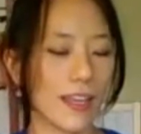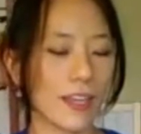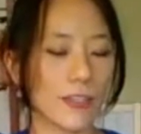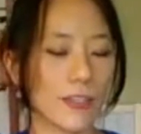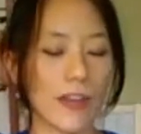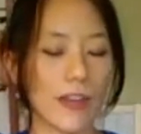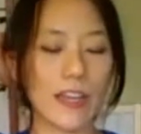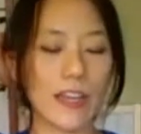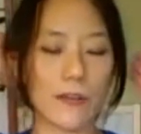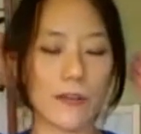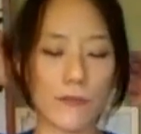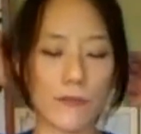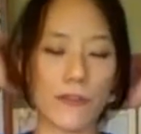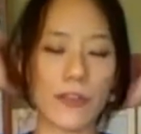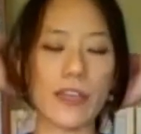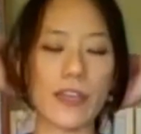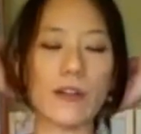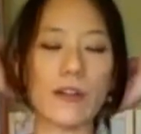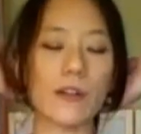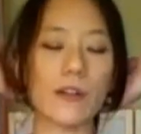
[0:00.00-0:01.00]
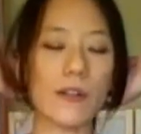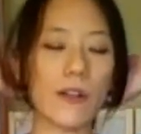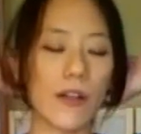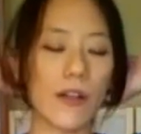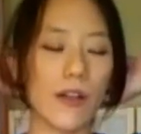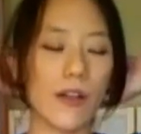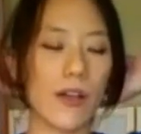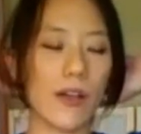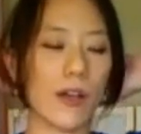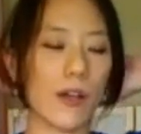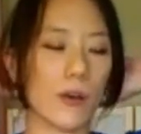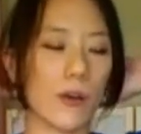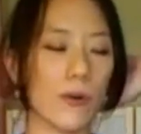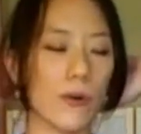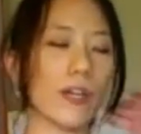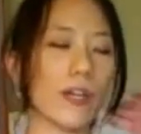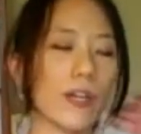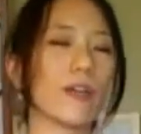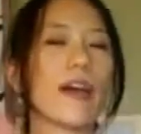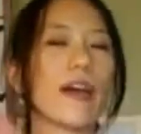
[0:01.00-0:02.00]
Try to feel
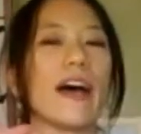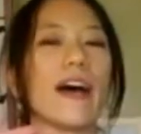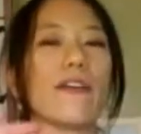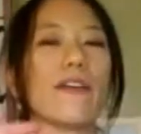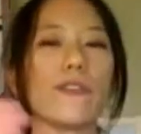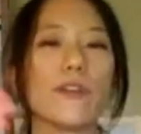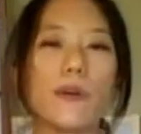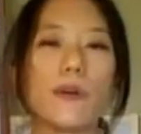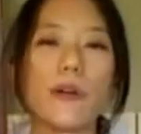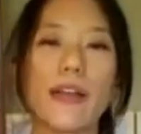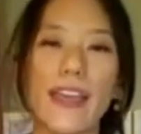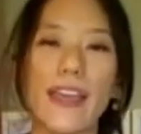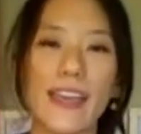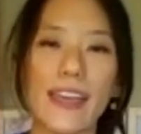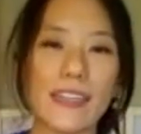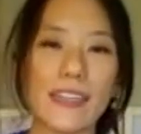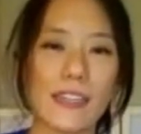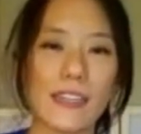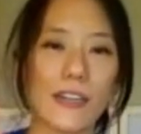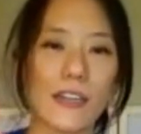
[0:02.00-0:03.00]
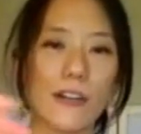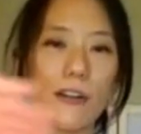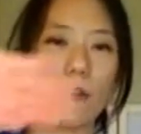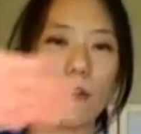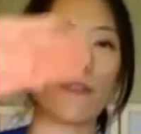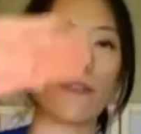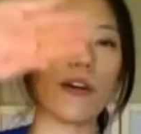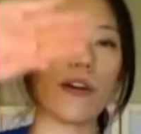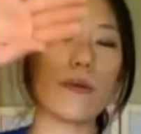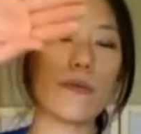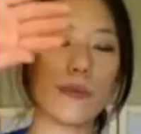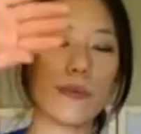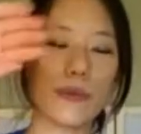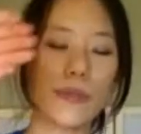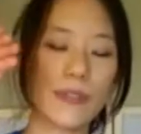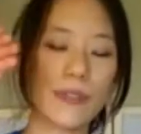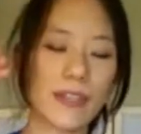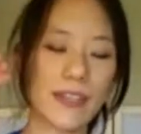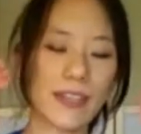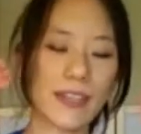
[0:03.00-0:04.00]
where you have your head curve up.
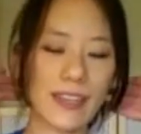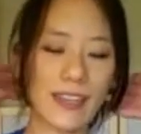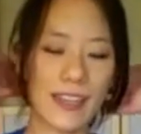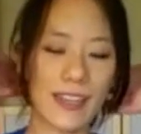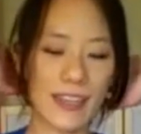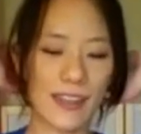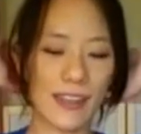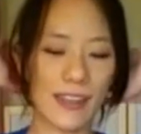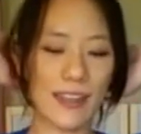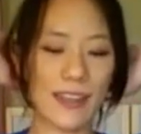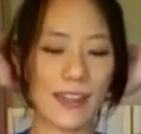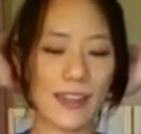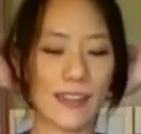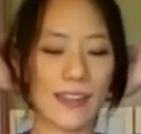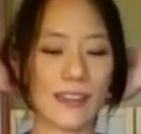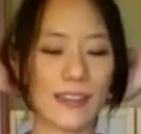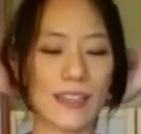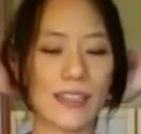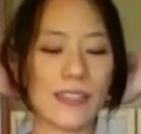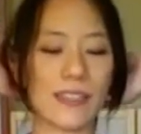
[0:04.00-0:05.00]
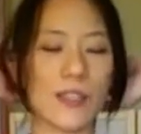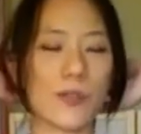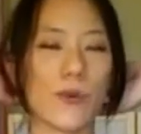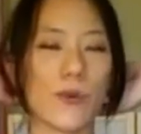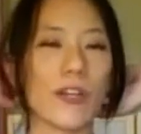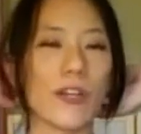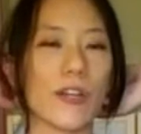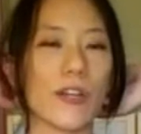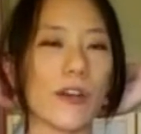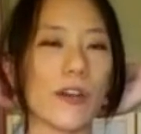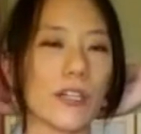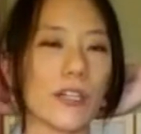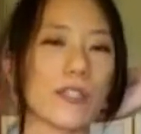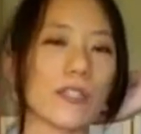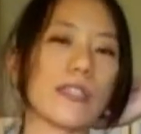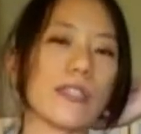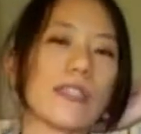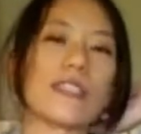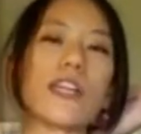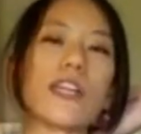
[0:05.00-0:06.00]
This is where you're going
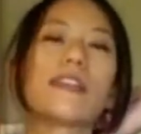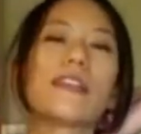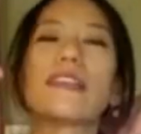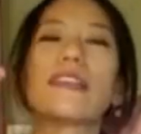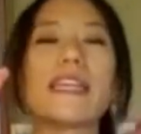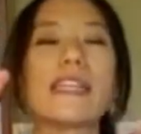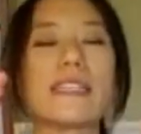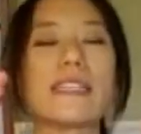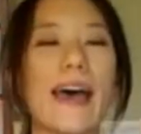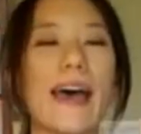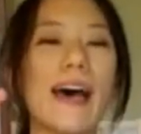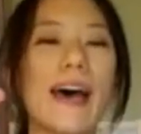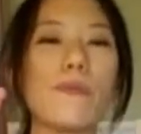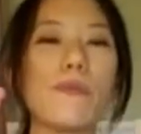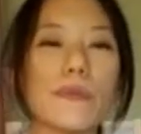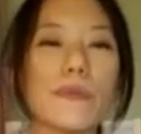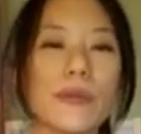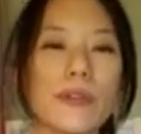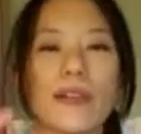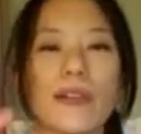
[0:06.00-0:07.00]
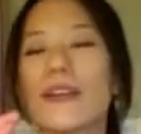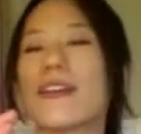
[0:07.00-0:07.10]
to gently tap